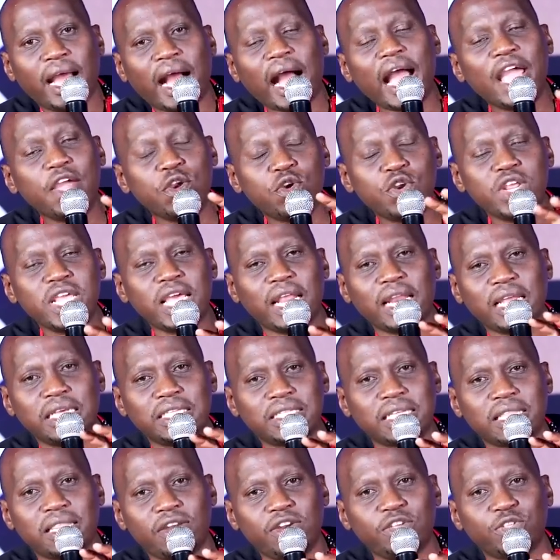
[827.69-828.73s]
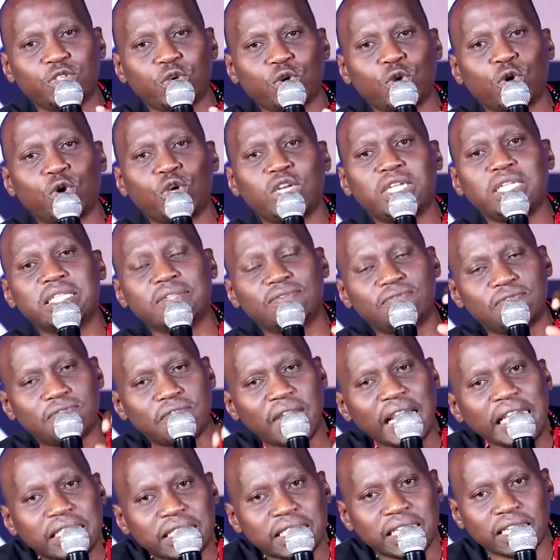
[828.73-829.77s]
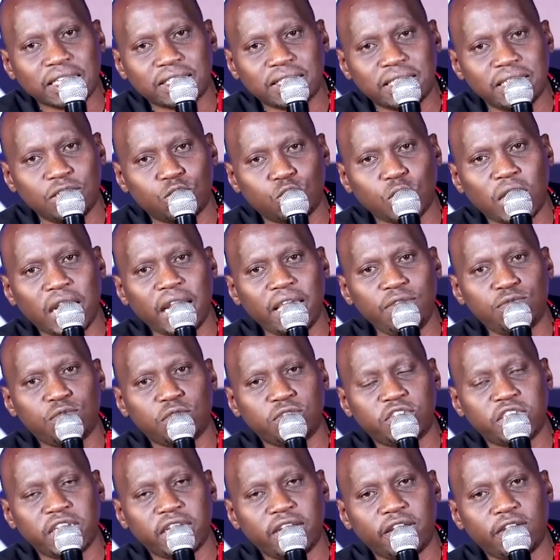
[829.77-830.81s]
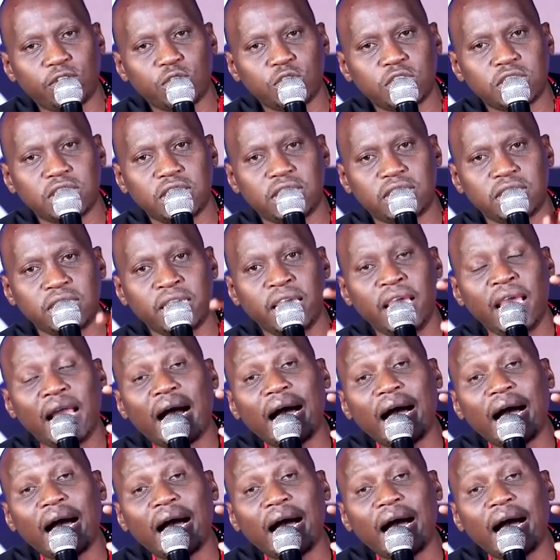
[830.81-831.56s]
I realize that the reason God invites us into a life of generosity,